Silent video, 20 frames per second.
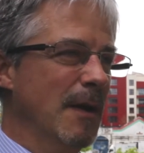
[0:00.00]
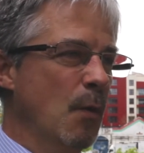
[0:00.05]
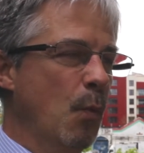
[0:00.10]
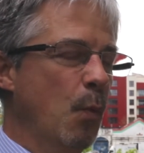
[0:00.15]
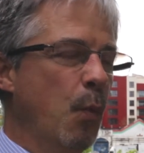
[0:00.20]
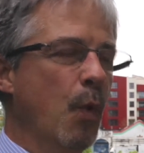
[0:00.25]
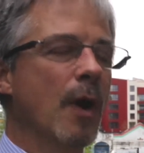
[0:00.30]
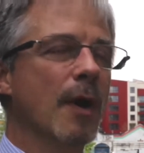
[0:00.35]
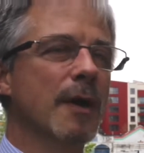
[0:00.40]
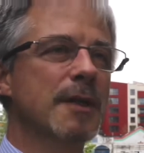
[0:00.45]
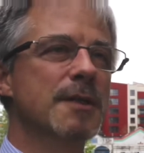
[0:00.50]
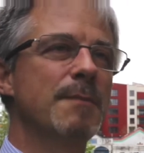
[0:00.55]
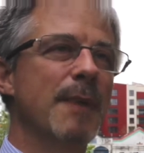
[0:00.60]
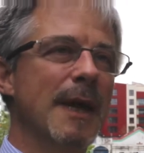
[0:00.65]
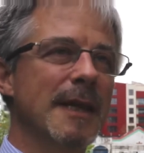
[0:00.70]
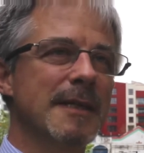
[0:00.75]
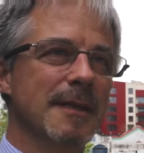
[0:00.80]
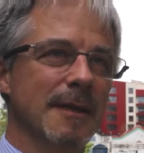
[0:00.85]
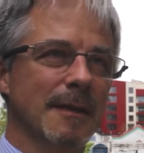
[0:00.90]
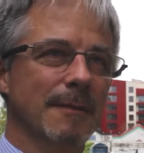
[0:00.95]
works
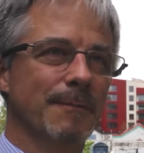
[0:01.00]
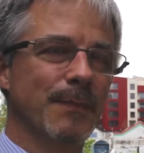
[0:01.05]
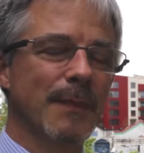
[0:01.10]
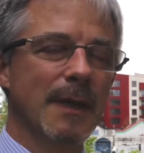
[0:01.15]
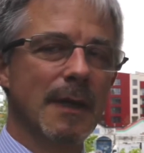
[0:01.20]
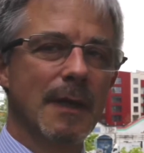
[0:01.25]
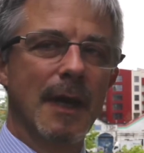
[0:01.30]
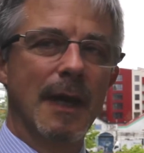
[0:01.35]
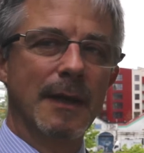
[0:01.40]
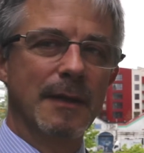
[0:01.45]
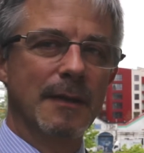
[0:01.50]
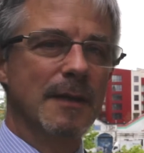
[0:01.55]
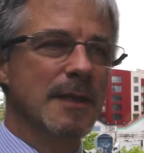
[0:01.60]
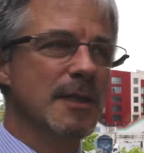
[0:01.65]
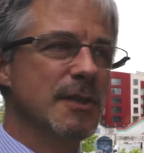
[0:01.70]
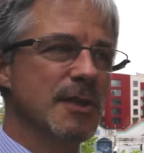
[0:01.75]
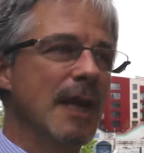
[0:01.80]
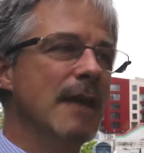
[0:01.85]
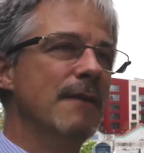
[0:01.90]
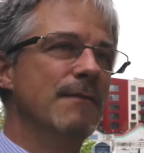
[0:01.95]
better and
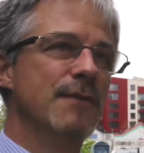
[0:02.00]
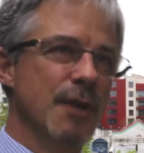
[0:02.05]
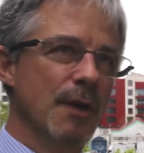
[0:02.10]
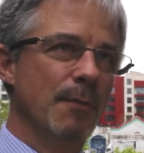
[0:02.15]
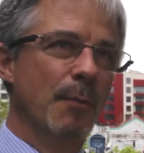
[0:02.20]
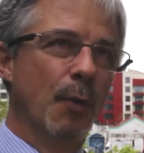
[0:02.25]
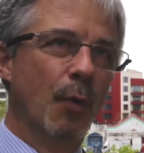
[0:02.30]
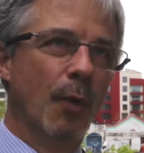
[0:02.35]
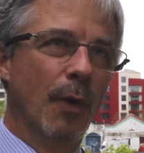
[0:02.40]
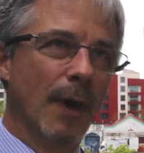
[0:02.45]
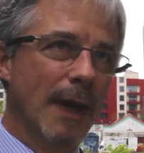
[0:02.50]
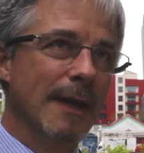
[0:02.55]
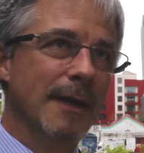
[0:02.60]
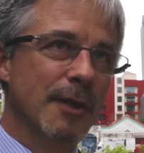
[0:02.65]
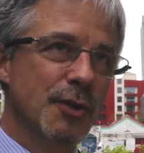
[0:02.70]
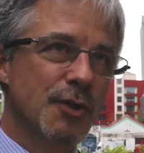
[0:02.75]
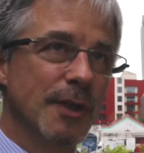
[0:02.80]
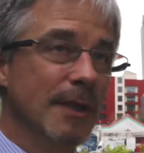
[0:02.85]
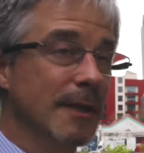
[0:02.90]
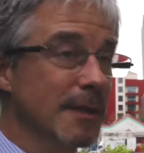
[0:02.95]
saves you more
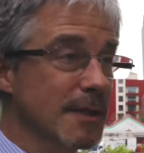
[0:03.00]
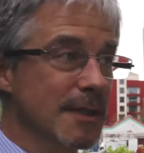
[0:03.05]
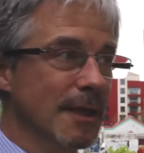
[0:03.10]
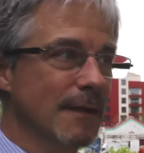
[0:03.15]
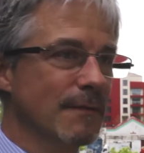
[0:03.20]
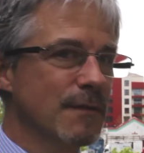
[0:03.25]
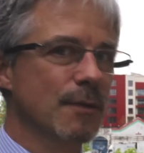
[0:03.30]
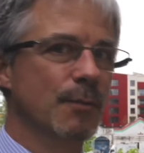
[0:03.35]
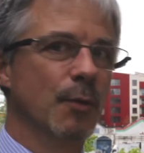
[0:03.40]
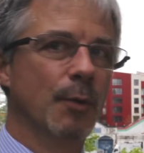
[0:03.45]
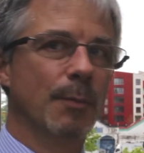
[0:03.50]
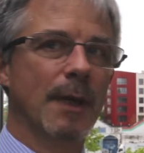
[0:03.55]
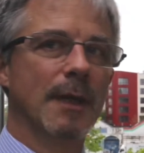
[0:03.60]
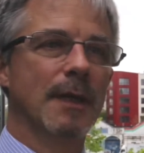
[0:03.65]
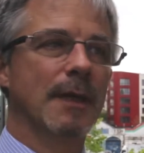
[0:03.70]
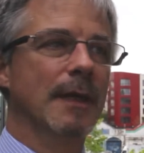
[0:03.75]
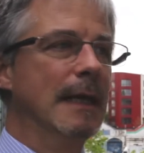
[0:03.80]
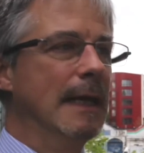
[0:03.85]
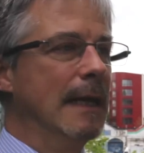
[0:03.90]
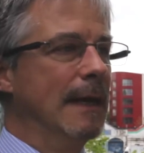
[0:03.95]
energy and saves you more
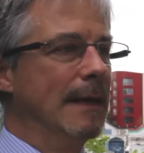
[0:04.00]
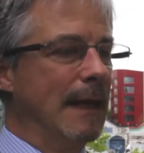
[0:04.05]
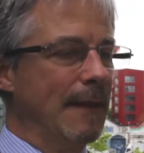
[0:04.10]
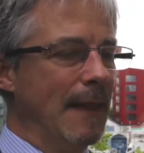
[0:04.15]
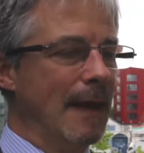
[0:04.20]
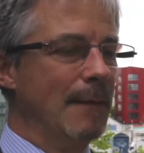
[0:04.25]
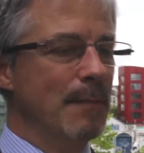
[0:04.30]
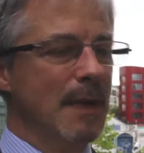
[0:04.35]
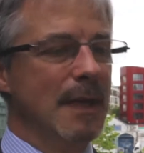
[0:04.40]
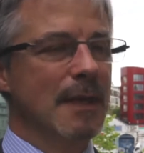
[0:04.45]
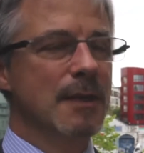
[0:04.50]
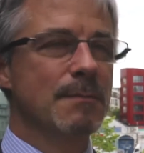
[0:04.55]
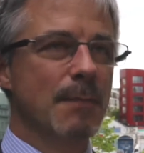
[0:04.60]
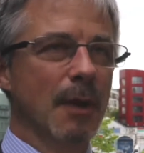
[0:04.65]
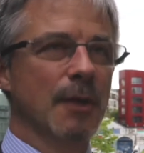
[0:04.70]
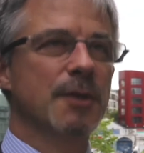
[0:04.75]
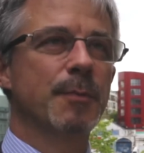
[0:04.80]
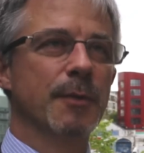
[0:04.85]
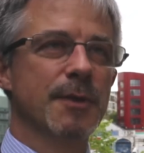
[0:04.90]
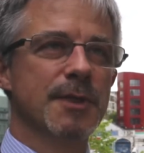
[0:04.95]
money. Now that means
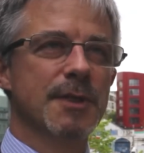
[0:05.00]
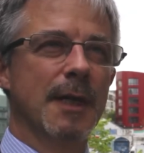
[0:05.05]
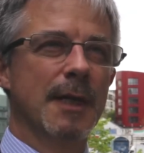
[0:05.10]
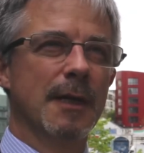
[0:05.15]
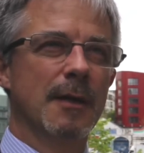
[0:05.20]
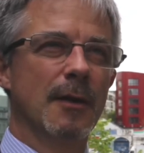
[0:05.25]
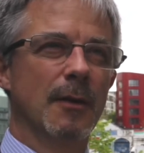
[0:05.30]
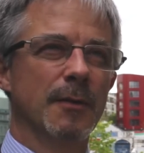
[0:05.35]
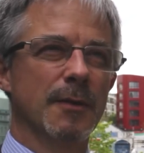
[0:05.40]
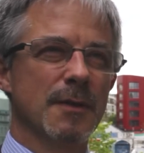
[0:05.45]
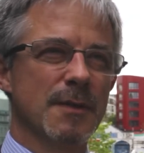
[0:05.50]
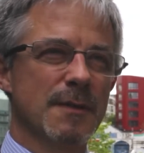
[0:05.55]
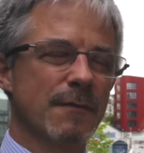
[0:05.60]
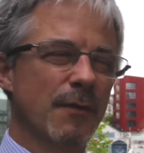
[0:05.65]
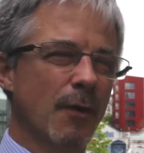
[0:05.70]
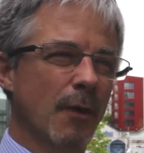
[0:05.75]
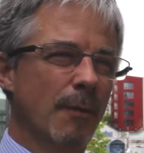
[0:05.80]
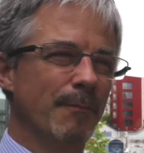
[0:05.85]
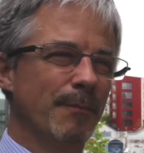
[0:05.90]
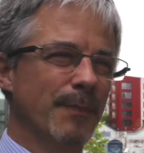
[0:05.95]
multiple stakeholders
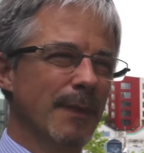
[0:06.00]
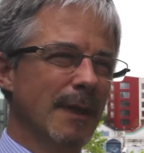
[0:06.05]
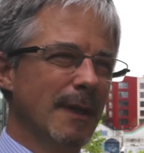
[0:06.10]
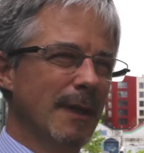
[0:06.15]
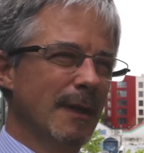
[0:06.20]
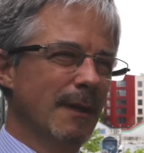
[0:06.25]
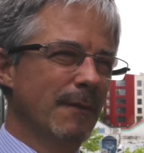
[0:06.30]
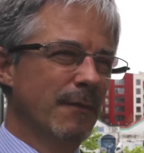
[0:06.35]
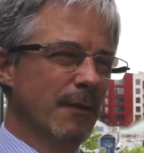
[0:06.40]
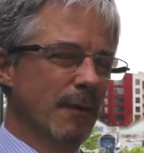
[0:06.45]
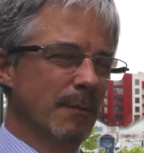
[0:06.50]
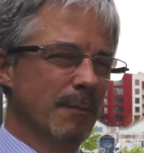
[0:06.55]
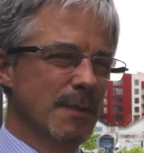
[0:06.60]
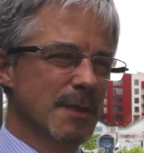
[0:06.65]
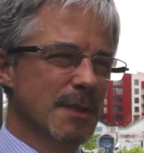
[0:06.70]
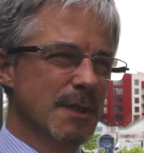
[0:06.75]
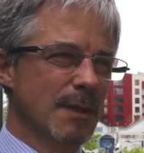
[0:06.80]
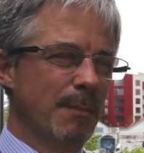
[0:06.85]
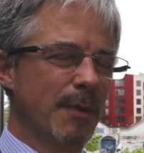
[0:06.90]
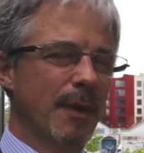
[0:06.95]
from
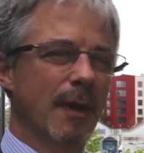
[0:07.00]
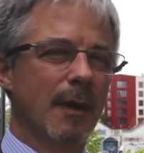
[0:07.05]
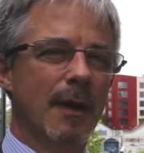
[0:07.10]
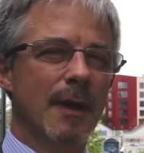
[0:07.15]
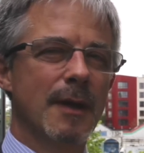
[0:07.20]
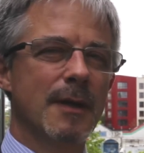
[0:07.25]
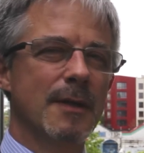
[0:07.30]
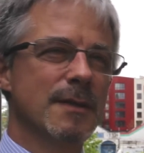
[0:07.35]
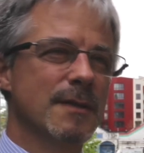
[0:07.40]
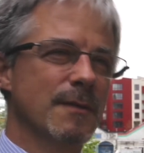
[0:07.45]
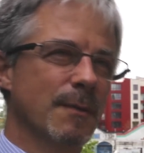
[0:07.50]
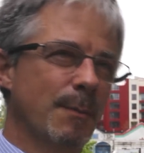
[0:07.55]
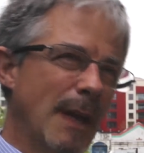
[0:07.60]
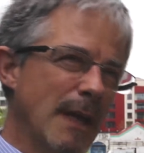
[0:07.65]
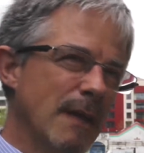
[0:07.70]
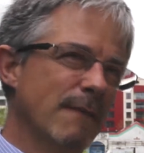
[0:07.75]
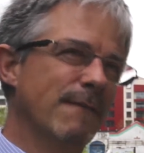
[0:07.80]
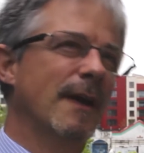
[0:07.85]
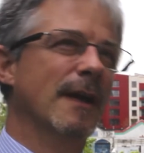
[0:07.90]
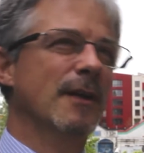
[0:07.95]
suppliers,
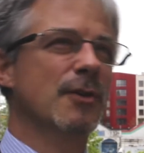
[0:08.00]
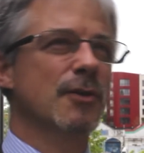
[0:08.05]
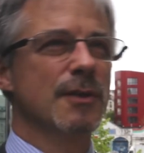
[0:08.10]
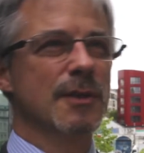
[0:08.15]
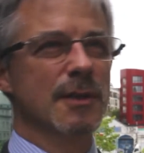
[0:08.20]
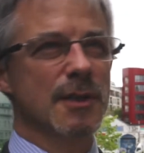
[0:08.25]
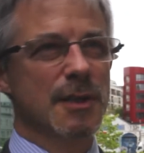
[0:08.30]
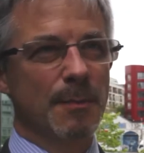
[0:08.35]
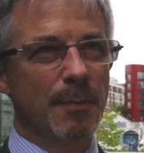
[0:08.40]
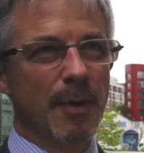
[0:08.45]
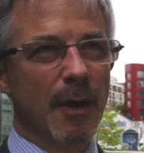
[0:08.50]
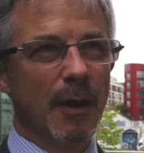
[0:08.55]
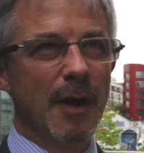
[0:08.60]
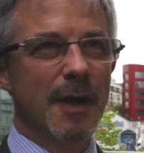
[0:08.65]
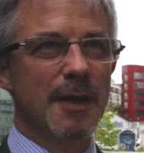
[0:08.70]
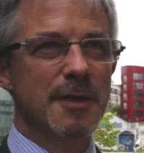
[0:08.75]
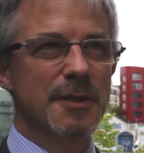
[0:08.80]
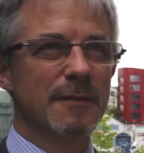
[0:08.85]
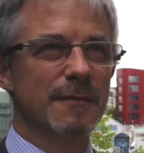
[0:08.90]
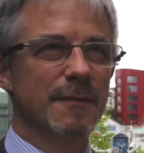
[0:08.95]
manufacturers and
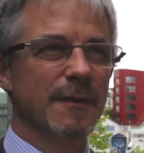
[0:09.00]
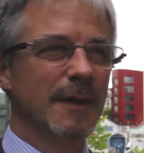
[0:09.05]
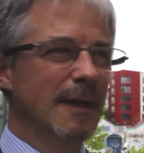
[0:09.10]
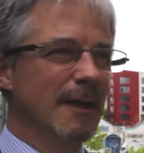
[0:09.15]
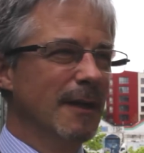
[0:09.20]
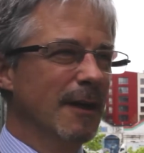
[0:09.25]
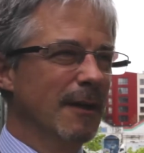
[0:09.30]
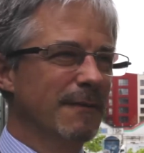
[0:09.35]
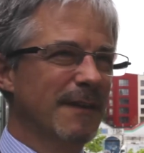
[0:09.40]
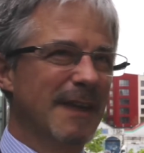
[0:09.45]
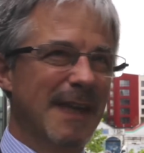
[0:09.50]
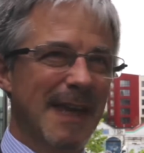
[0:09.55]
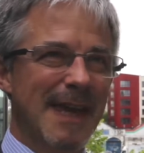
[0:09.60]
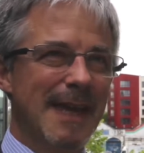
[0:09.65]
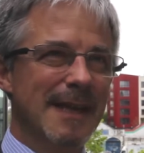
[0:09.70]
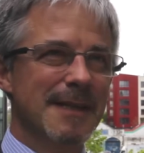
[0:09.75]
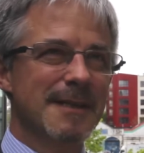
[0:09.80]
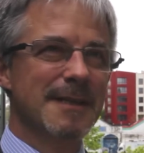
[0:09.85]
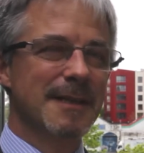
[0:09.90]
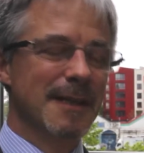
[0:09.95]
suppliers of
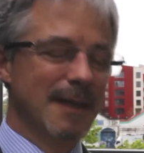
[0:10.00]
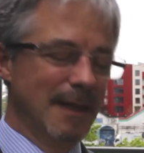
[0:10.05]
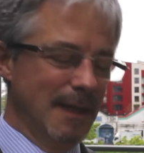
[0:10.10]
kit